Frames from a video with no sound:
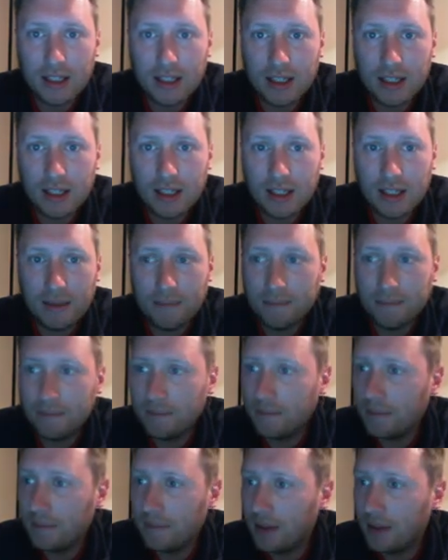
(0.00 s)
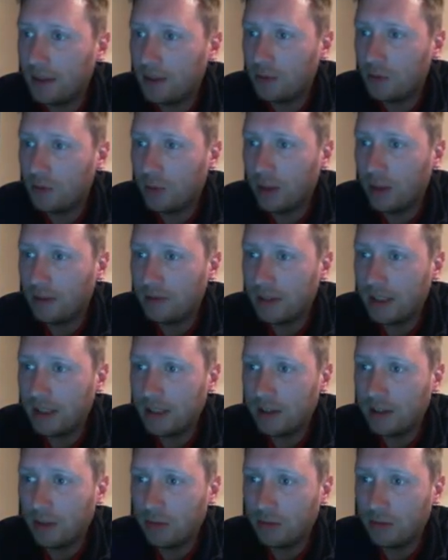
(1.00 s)
Um, 12
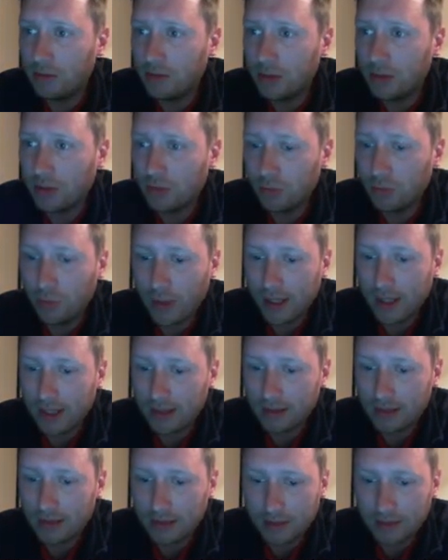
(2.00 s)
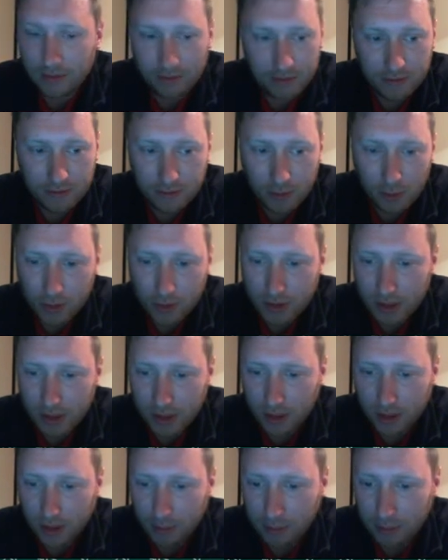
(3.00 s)
league goals as well four in the
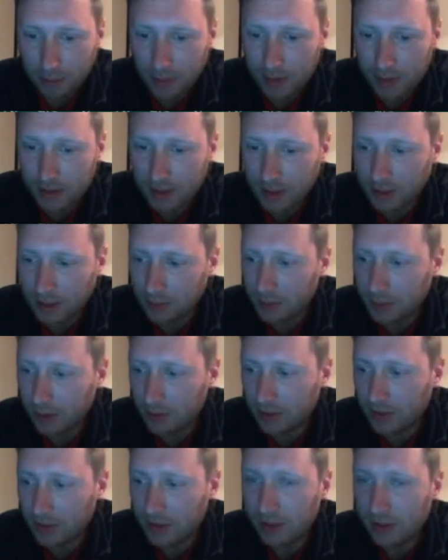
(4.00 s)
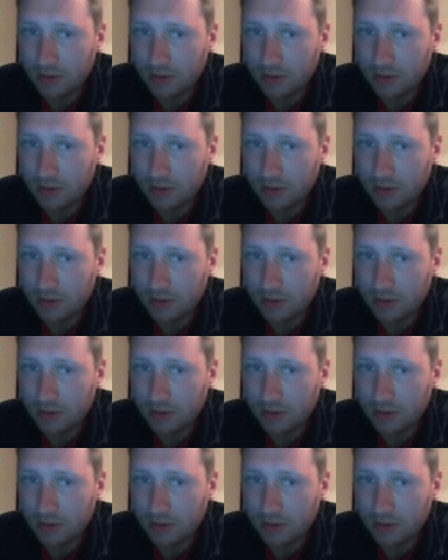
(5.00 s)
cup and six appearances.